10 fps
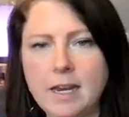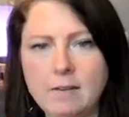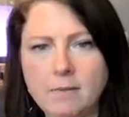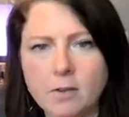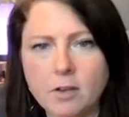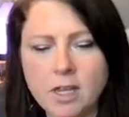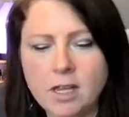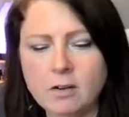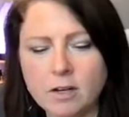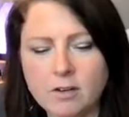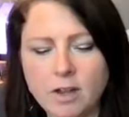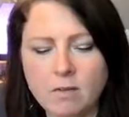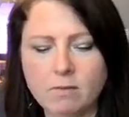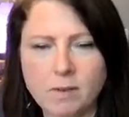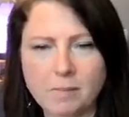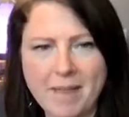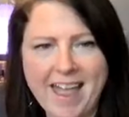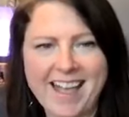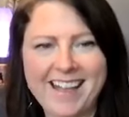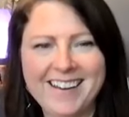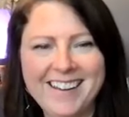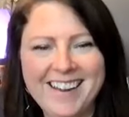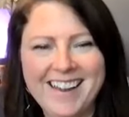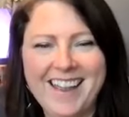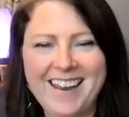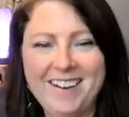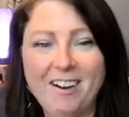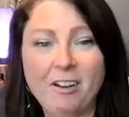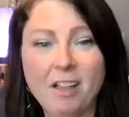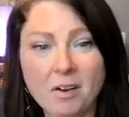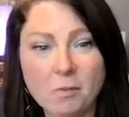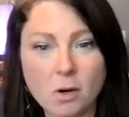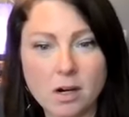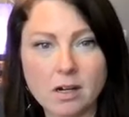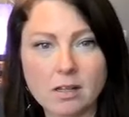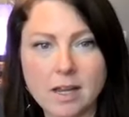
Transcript: and feel good or you don't feel bad. And they're a lot of work.